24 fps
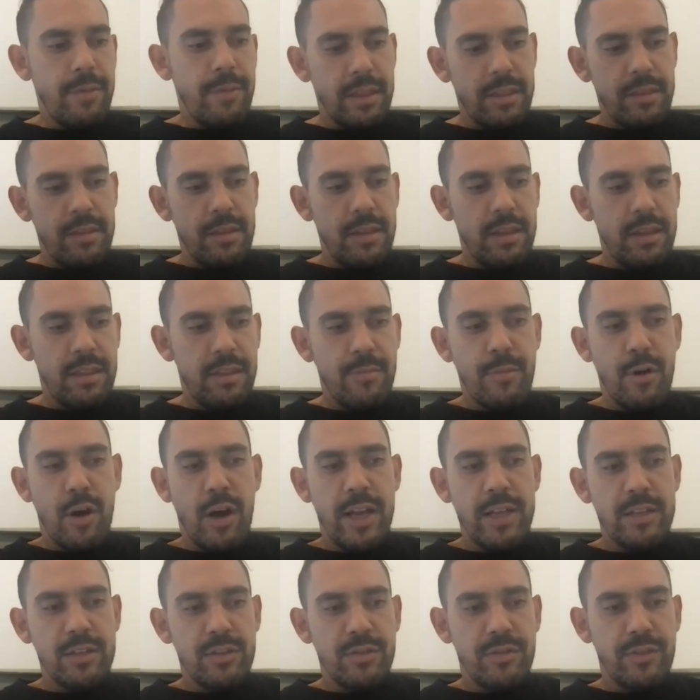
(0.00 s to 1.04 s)
in the
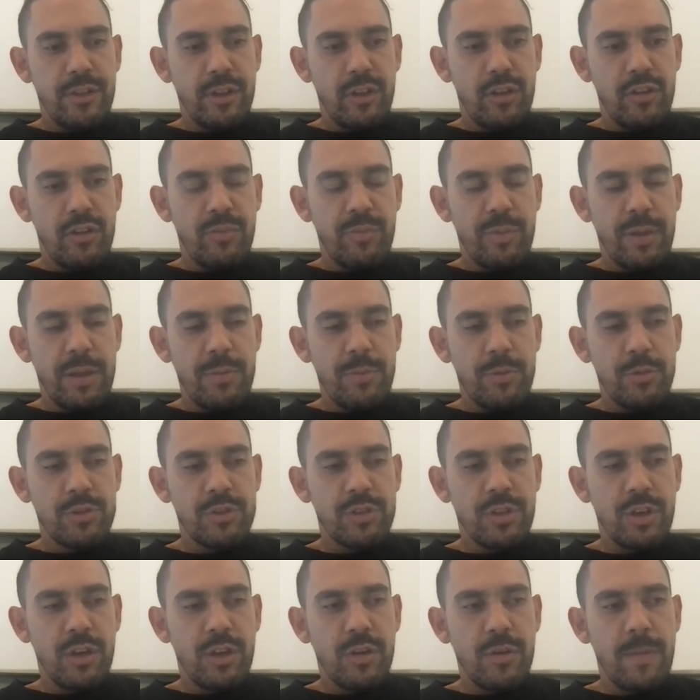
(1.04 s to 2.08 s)
minds of a lot of people.
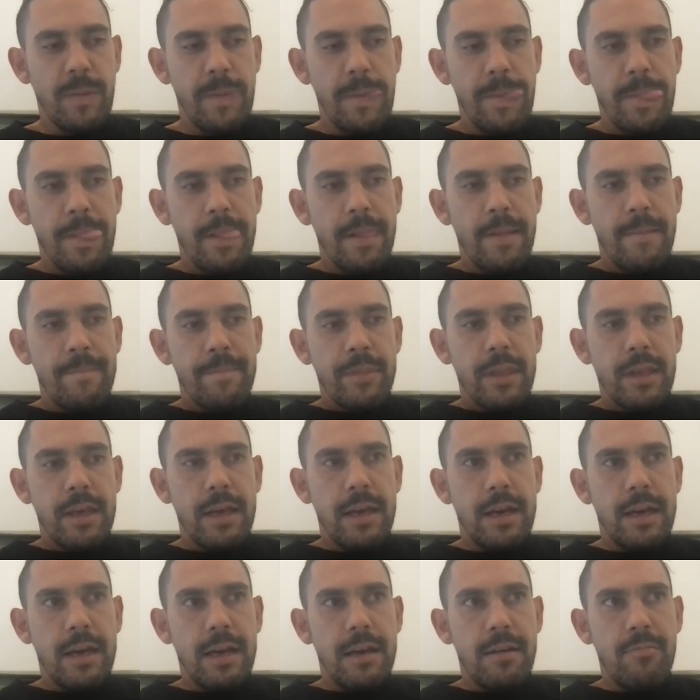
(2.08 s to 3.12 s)
So,
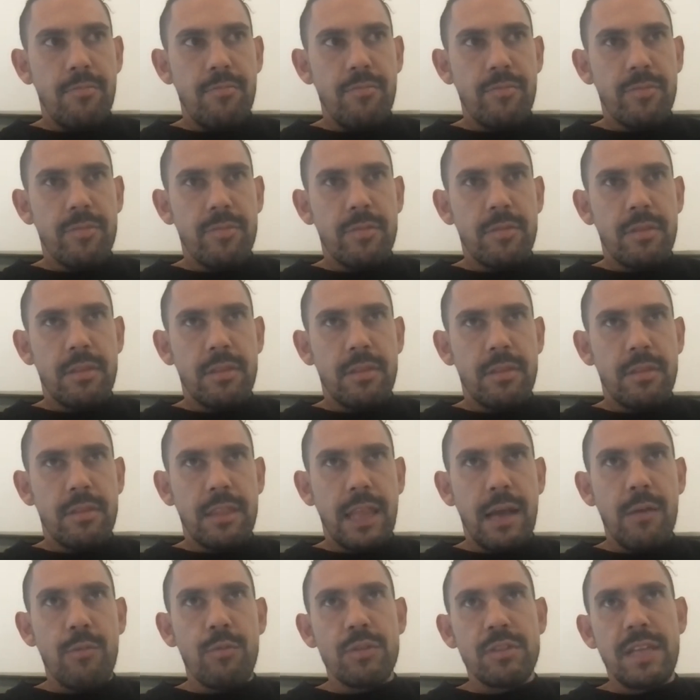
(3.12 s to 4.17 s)
um, that
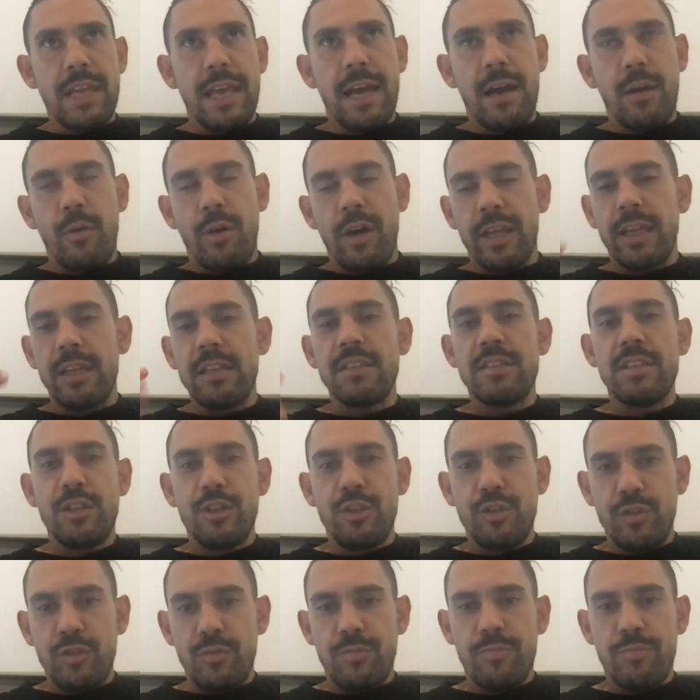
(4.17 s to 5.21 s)
was how I
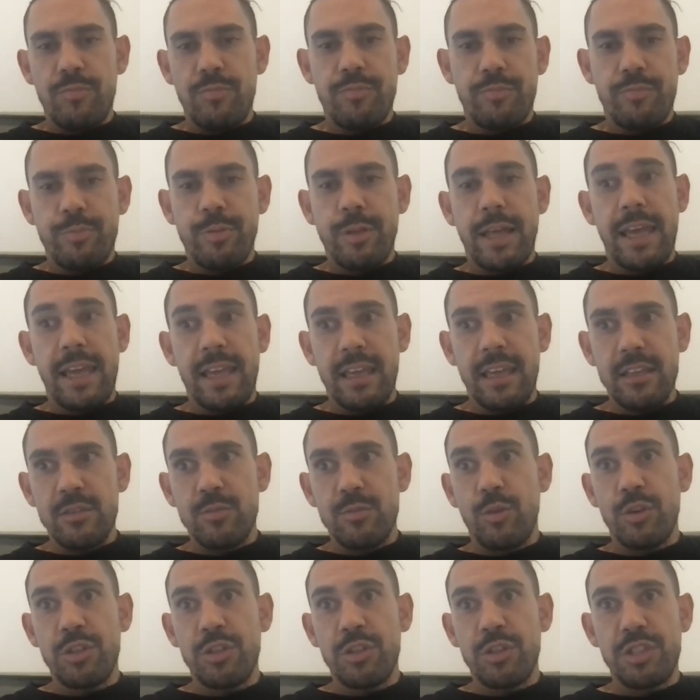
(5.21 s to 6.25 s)
continued playing, is
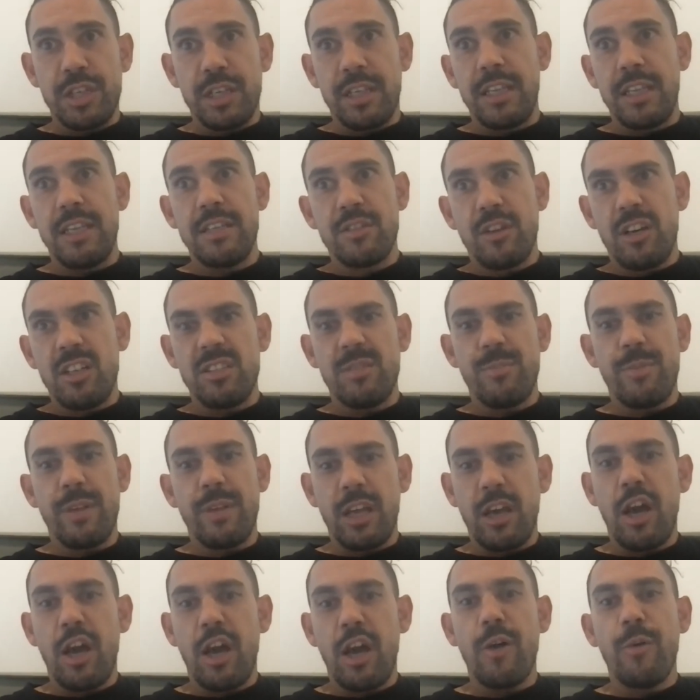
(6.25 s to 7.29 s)
watching these guys and being,
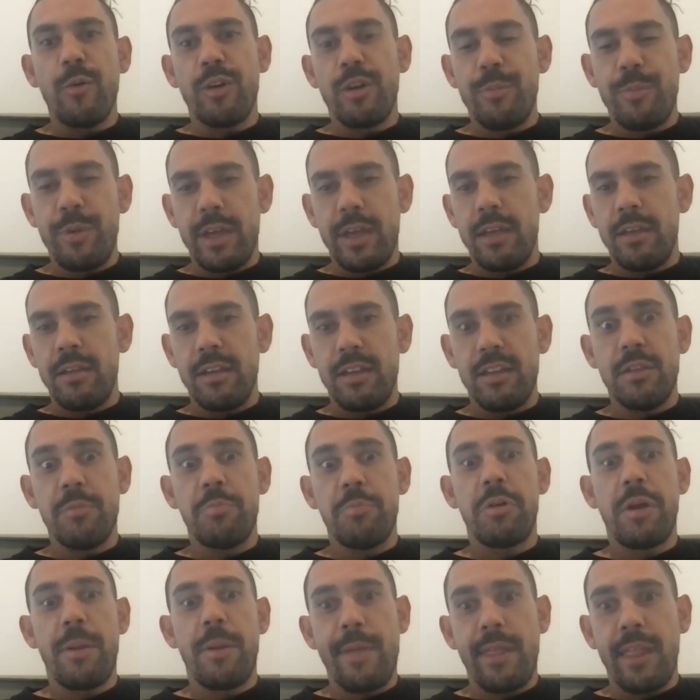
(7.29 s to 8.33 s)
I want to be in the
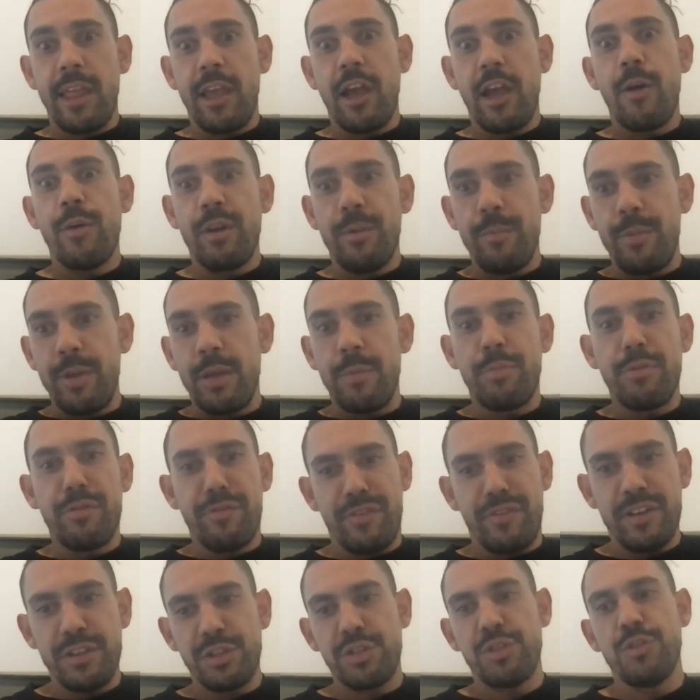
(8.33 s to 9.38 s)
Premier League. I want to be a
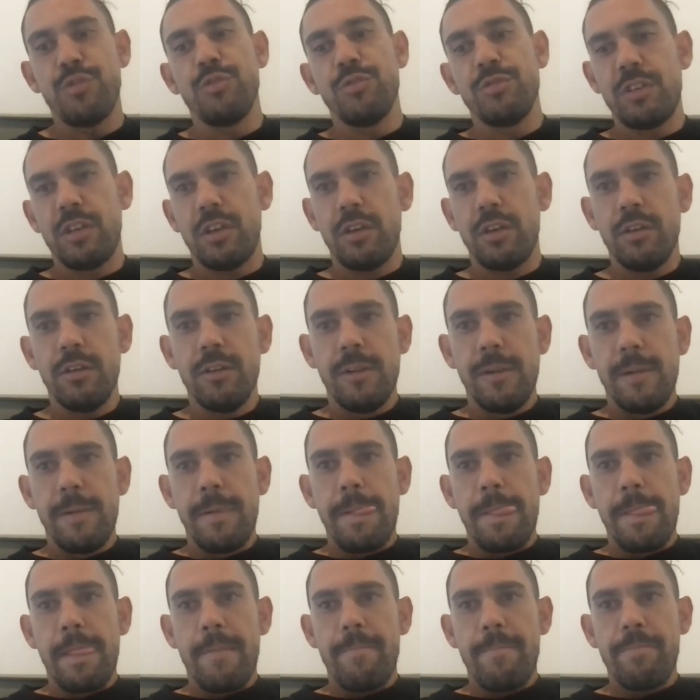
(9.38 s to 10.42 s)
professional. So
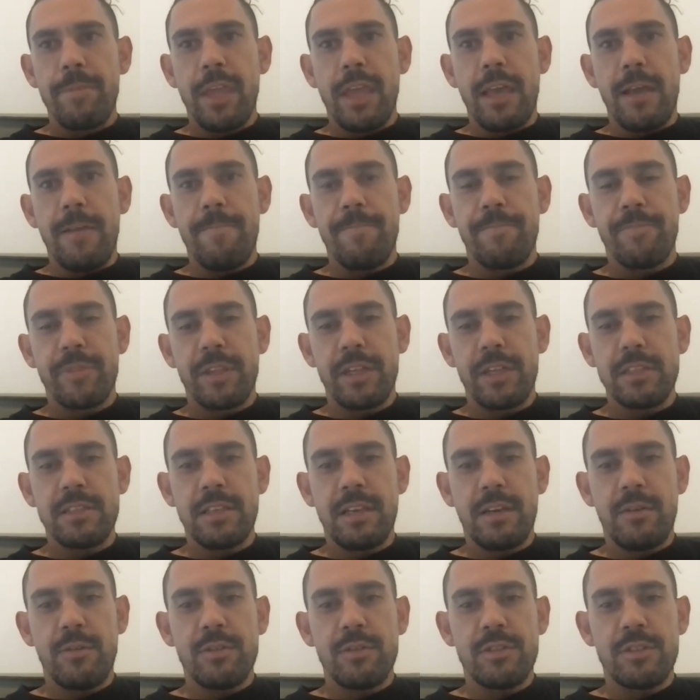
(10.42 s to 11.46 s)
yeah, that's
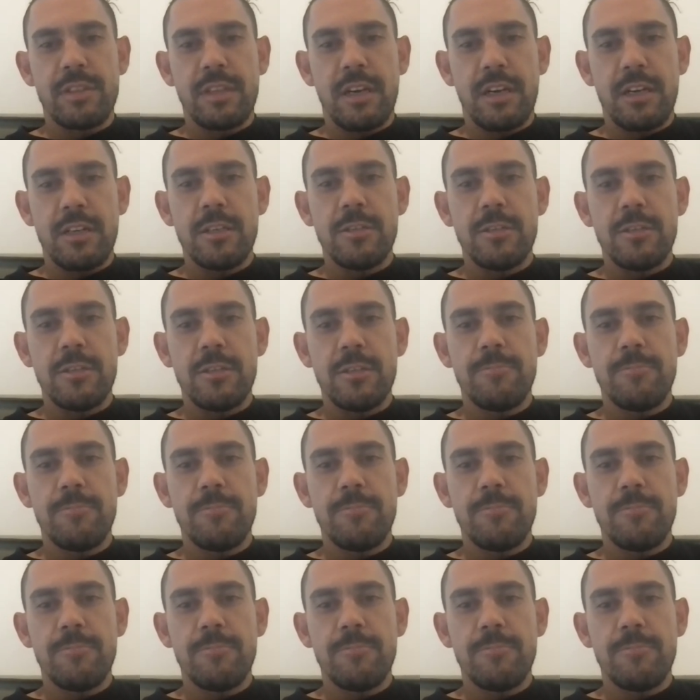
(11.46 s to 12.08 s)
how it started.